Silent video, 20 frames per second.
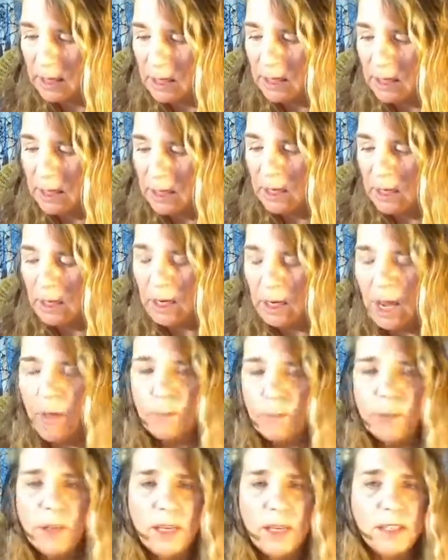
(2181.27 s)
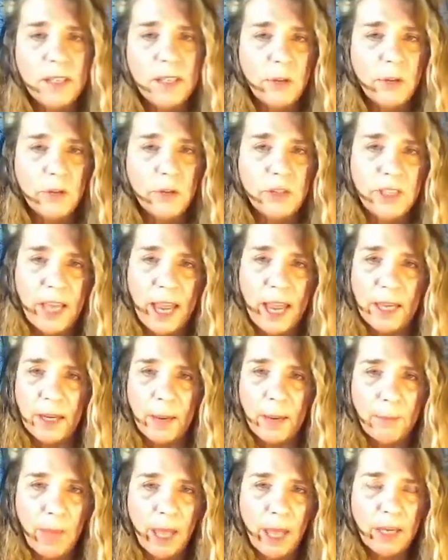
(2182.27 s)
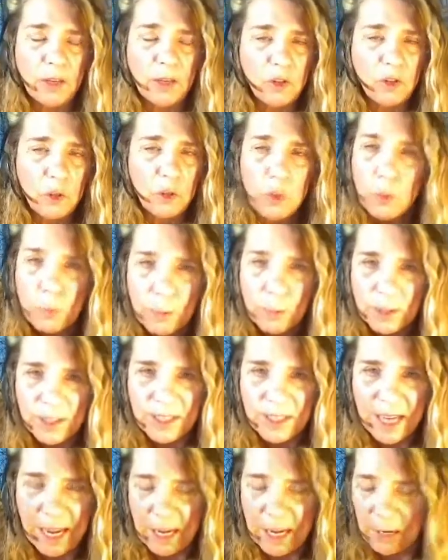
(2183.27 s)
Now, please understand, I'm not a doomsdayer,